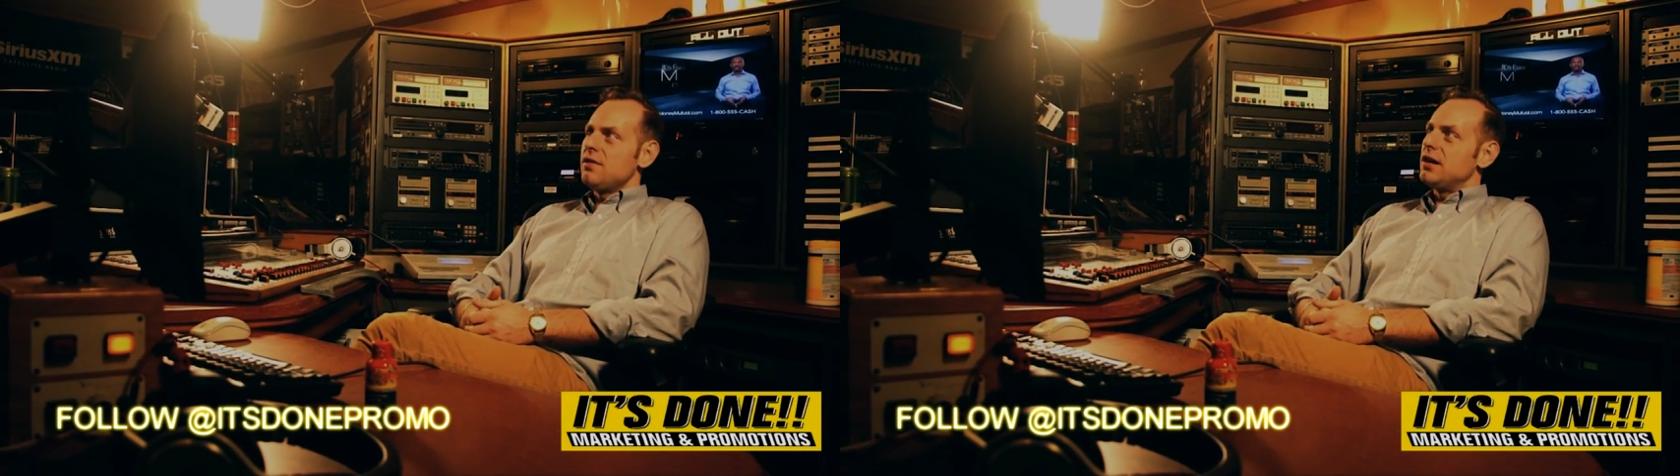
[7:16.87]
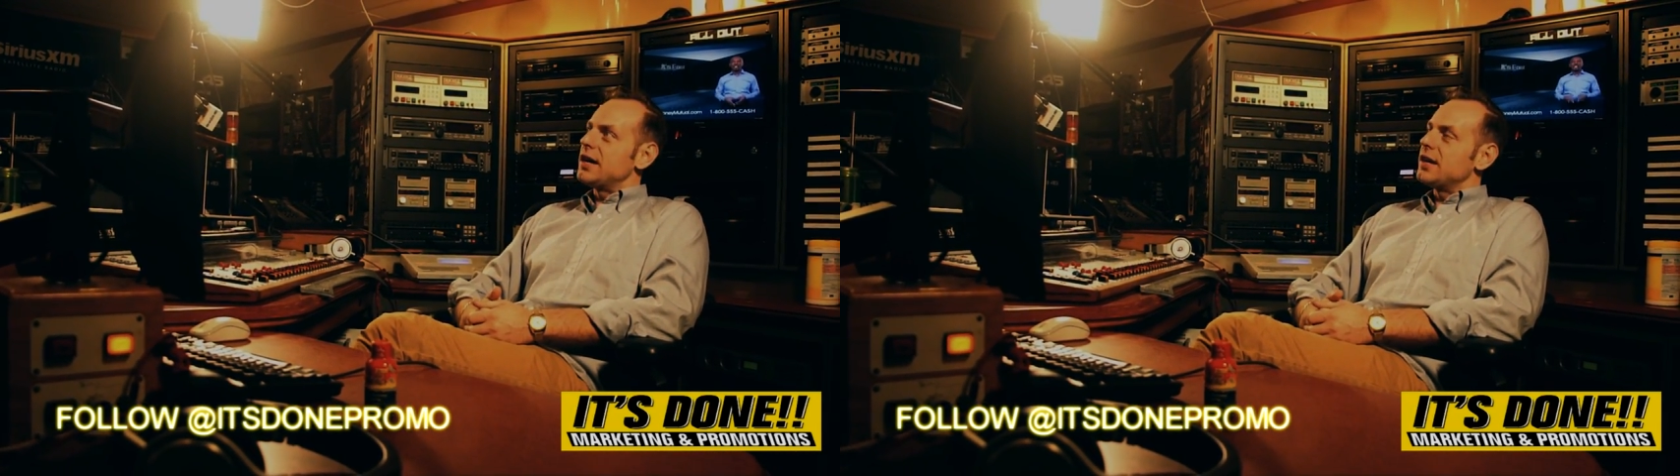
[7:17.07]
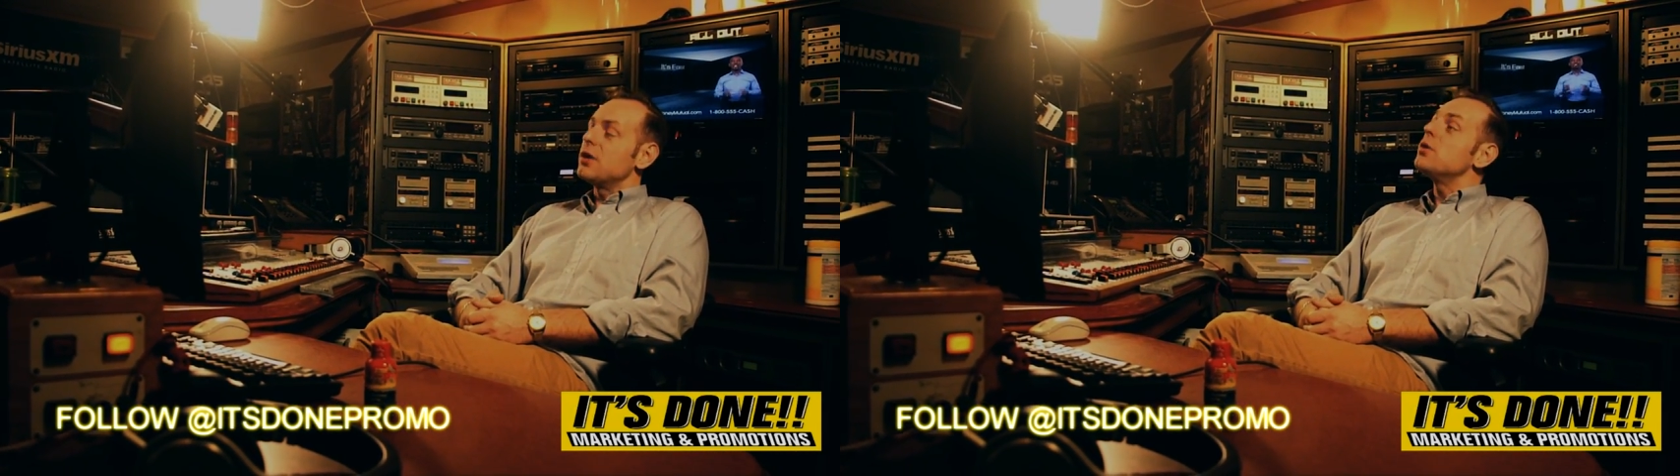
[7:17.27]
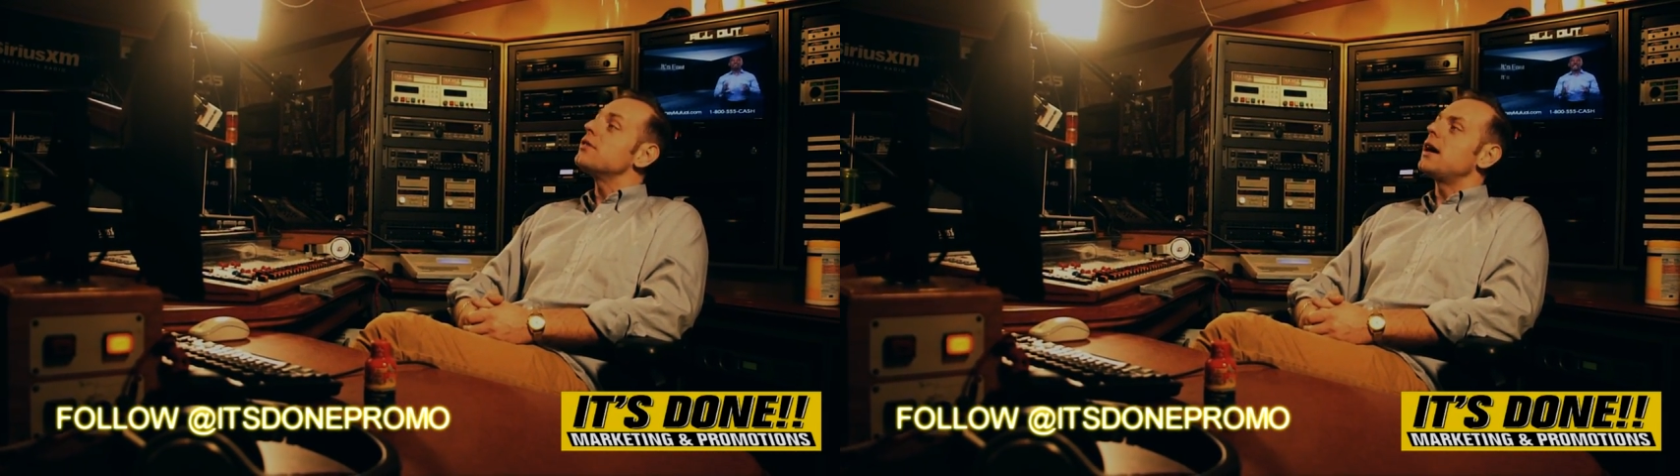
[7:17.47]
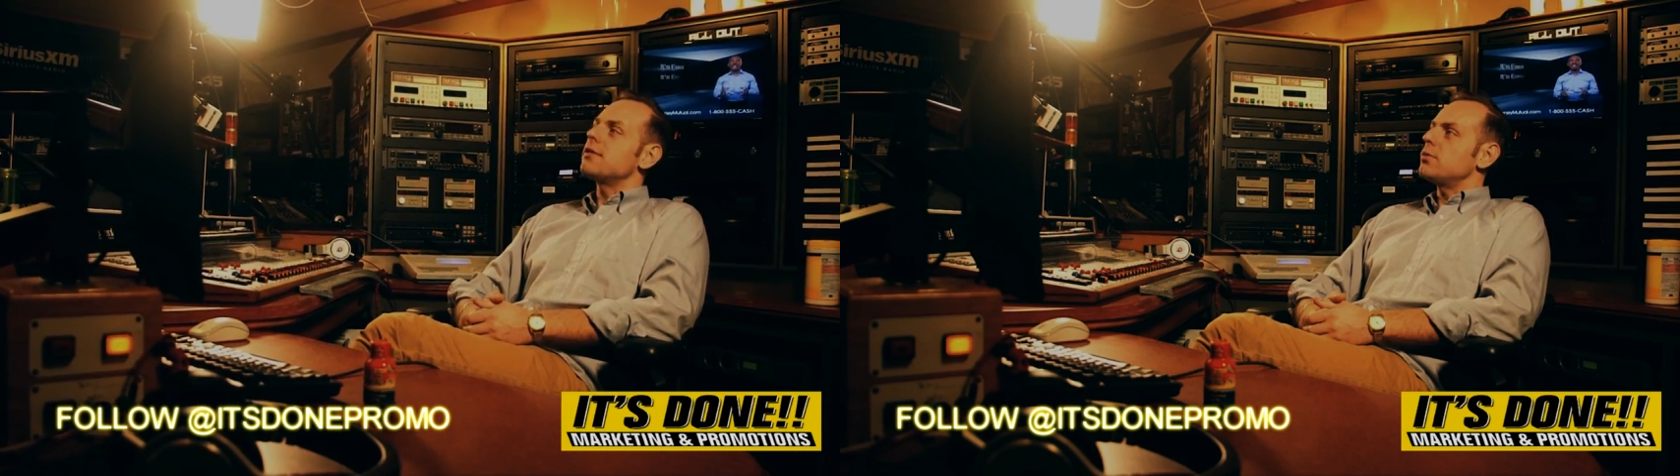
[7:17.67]
Fucking, there
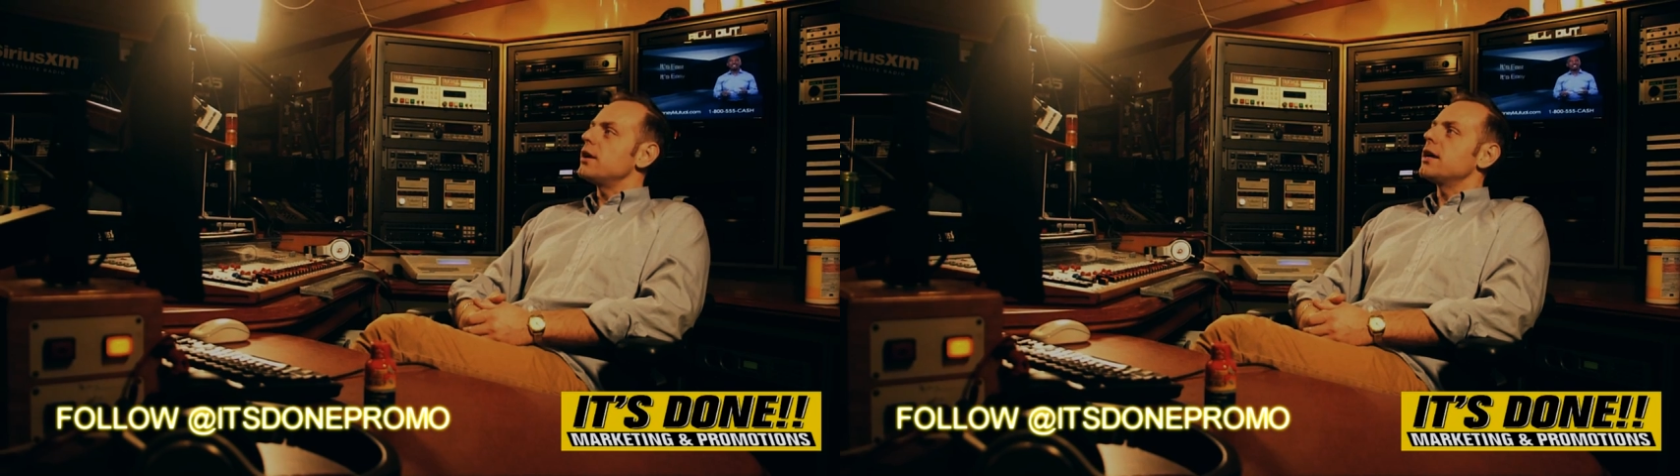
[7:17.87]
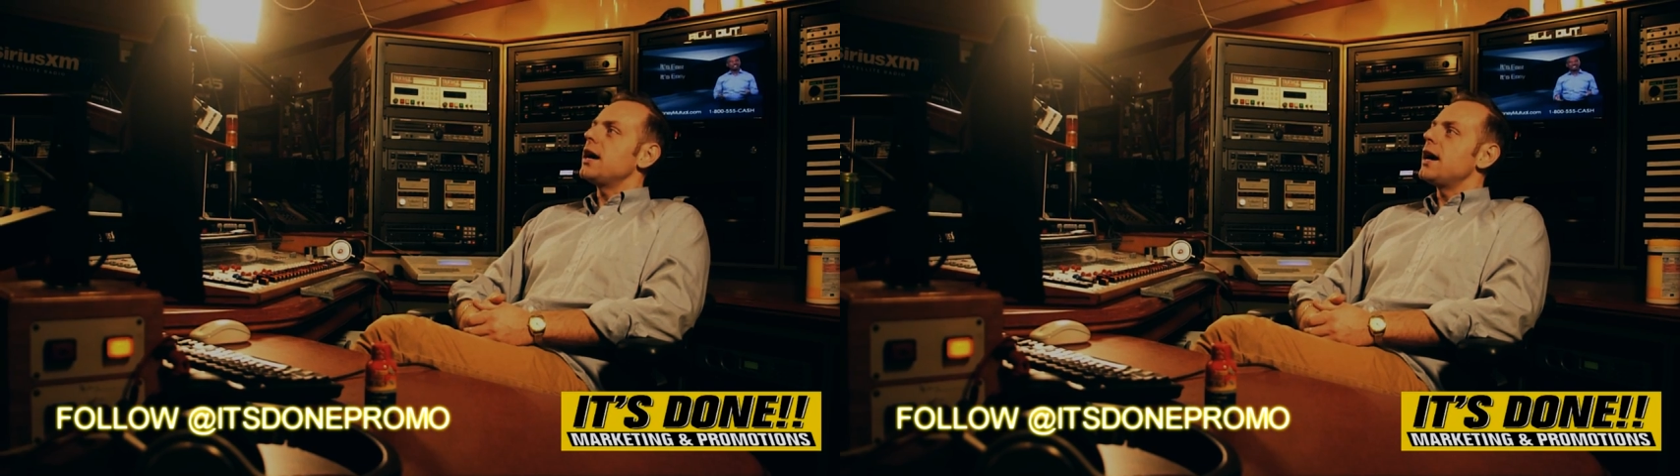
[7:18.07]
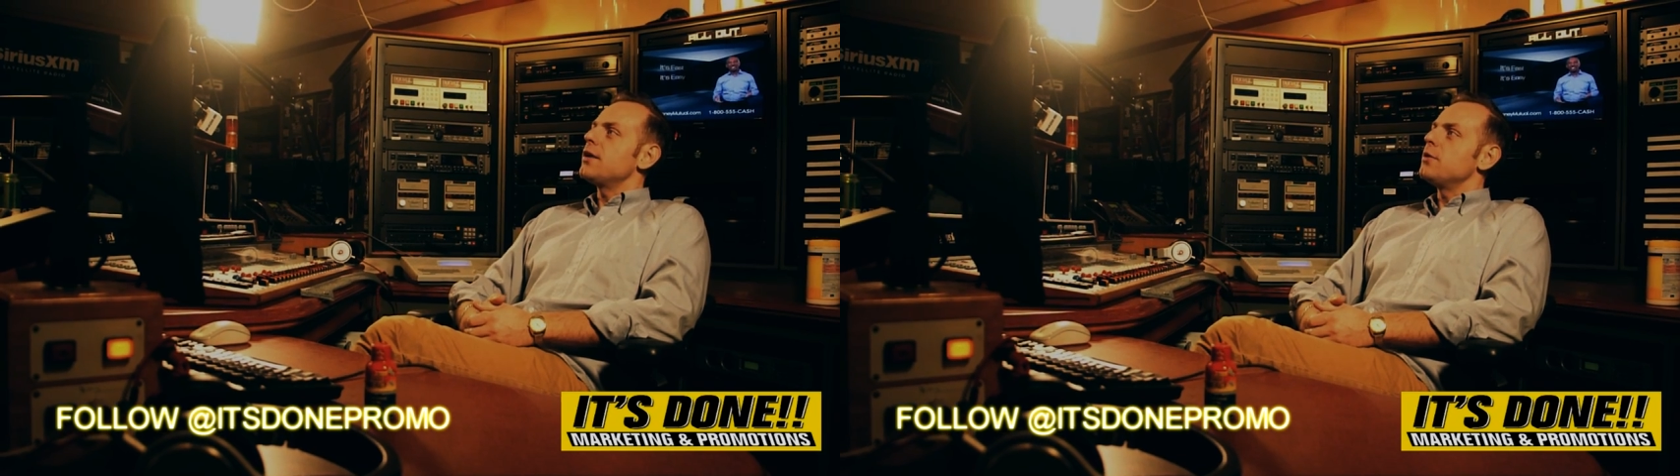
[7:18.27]
was, I swear to God,